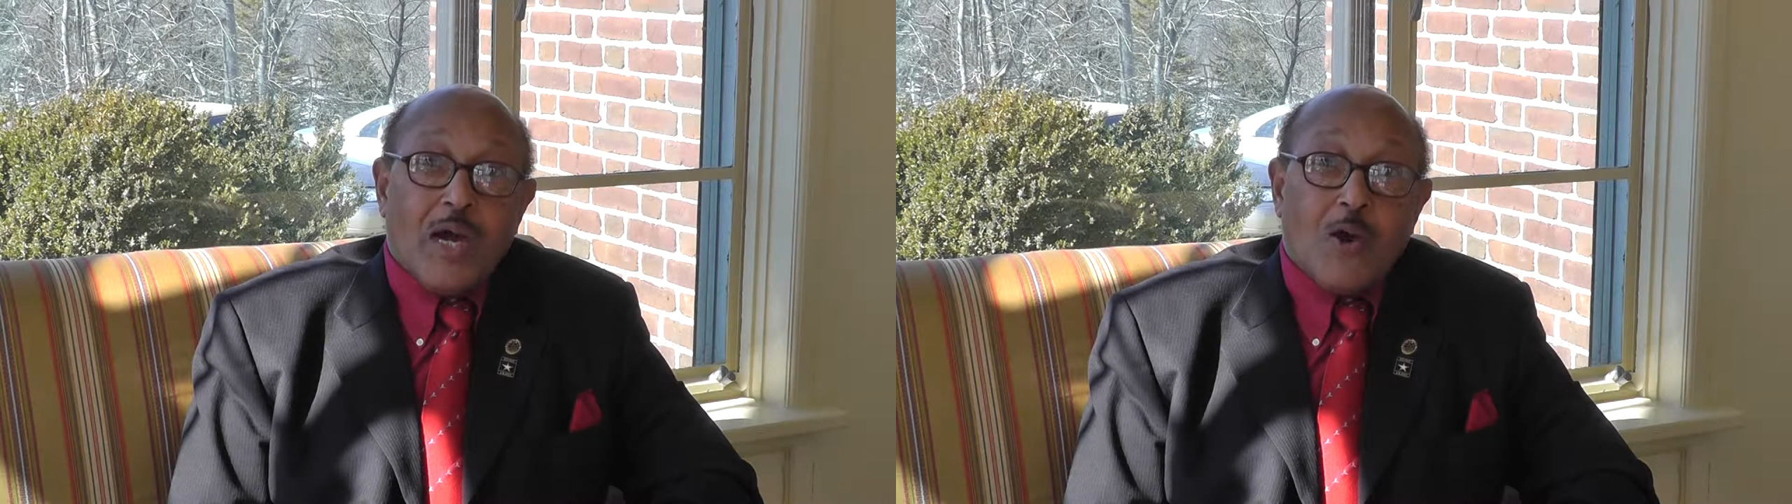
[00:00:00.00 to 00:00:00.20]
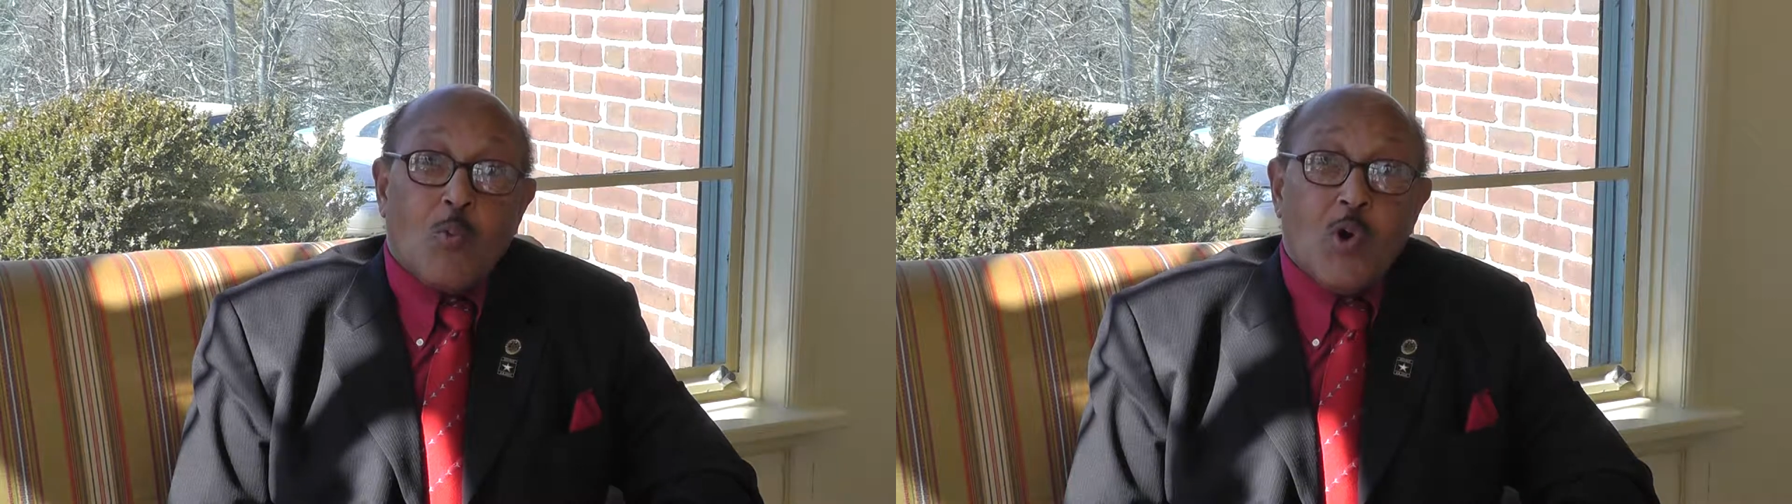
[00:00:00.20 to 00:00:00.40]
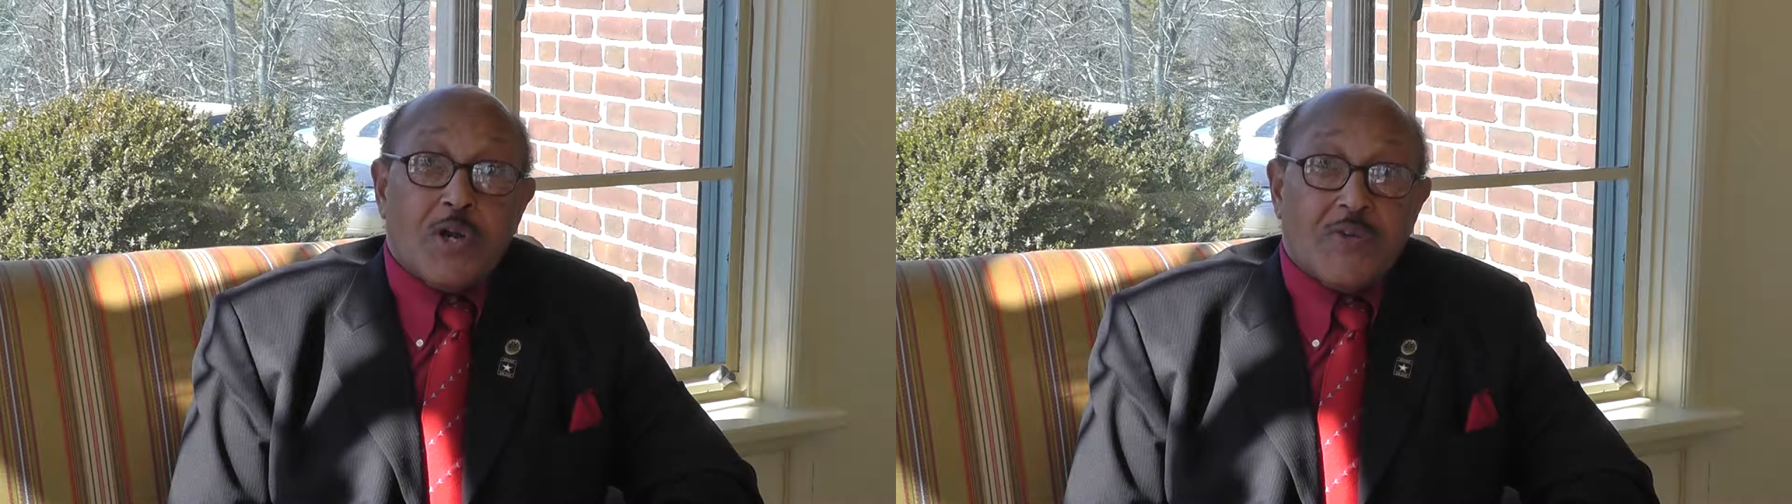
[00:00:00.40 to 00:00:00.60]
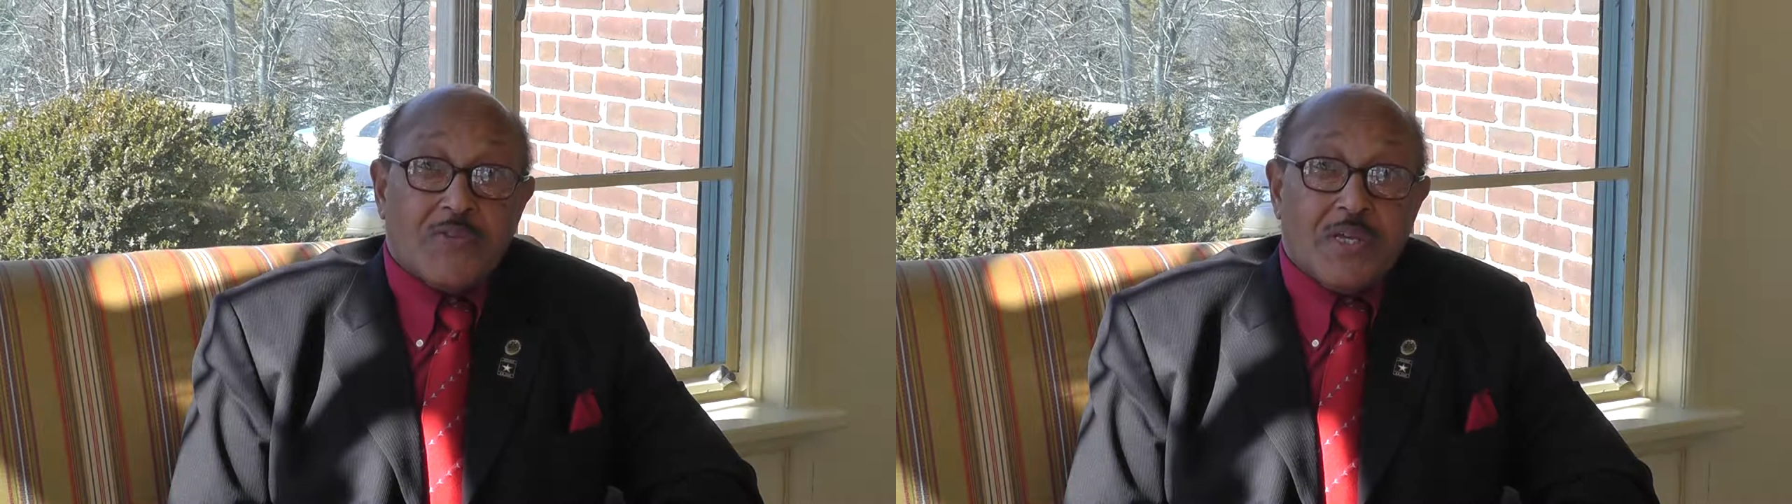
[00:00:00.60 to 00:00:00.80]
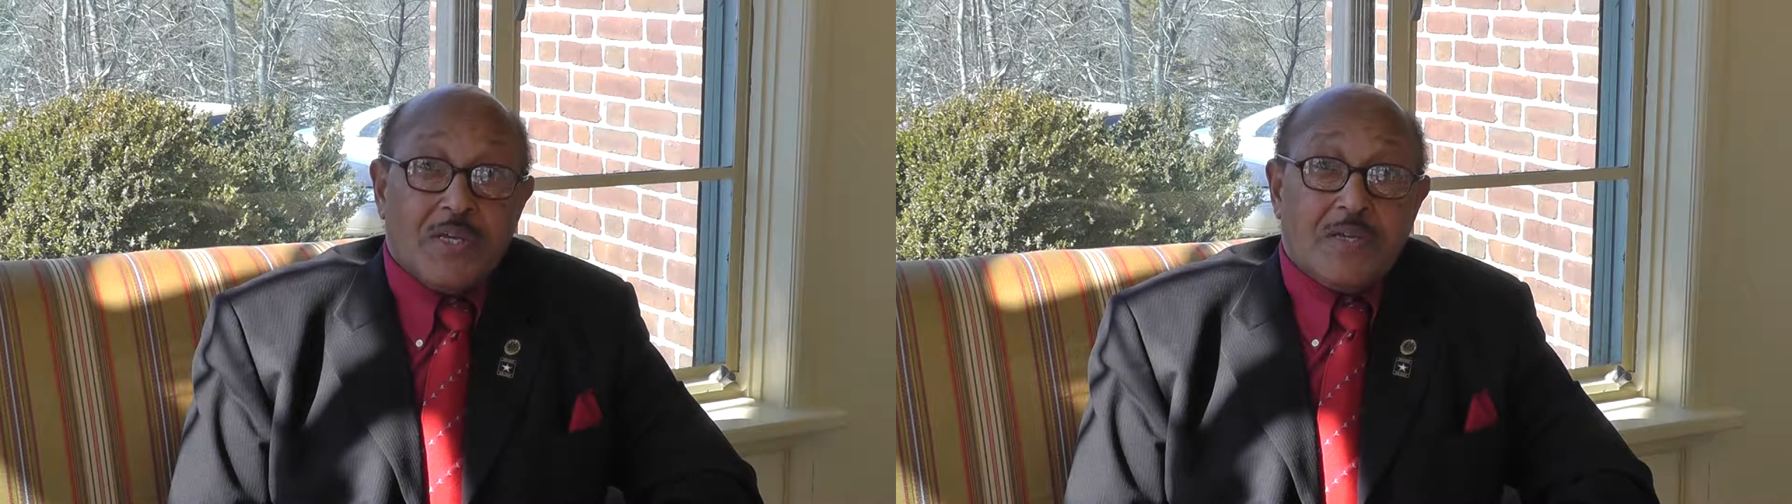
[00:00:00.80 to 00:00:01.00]
how one of
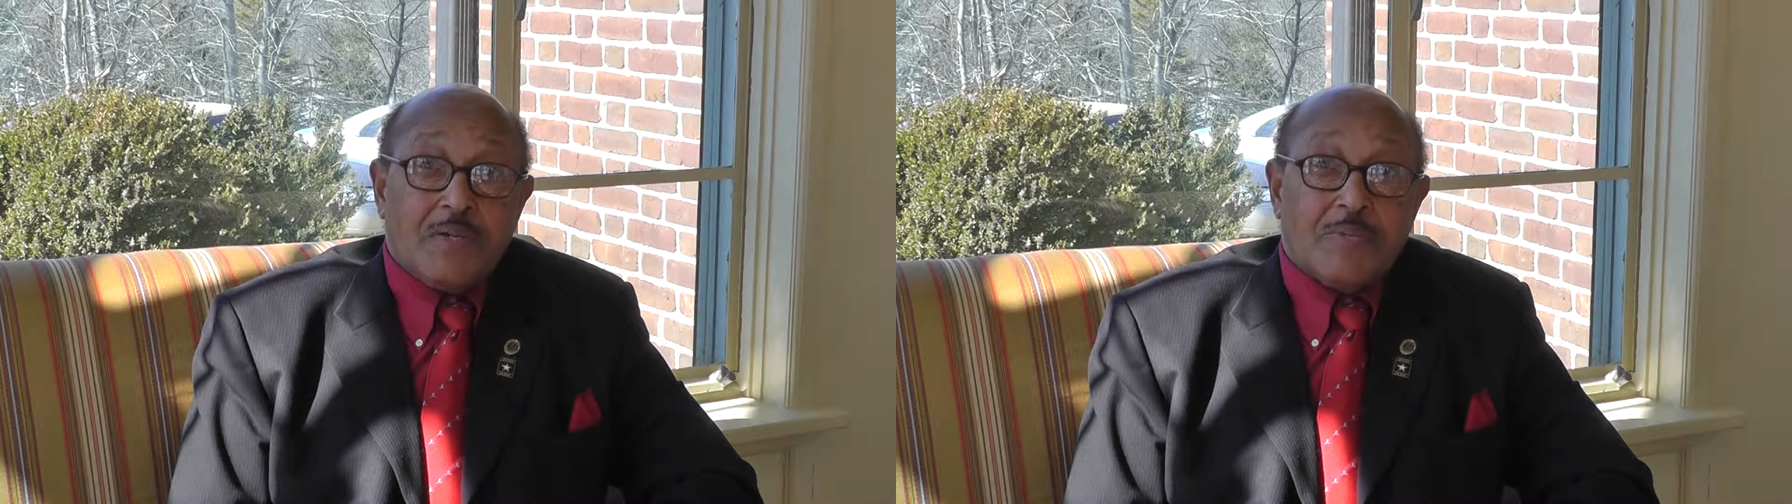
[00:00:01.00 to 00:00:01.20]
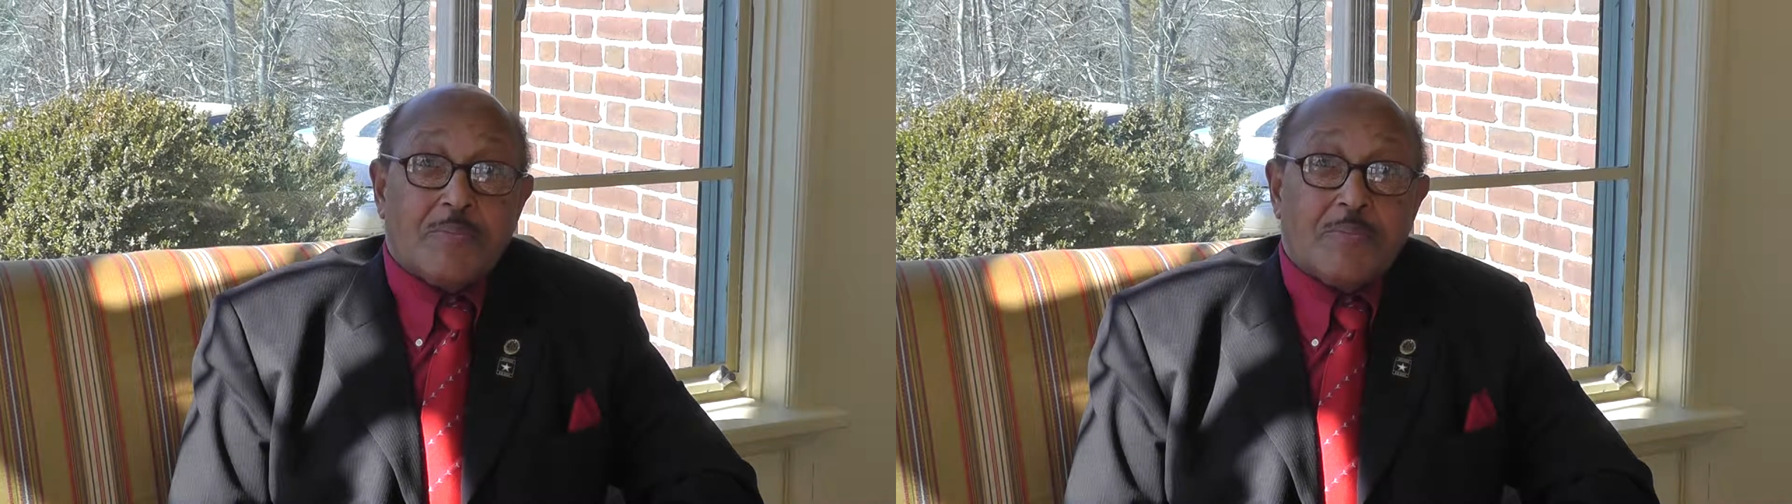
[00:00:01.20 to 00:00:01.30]
the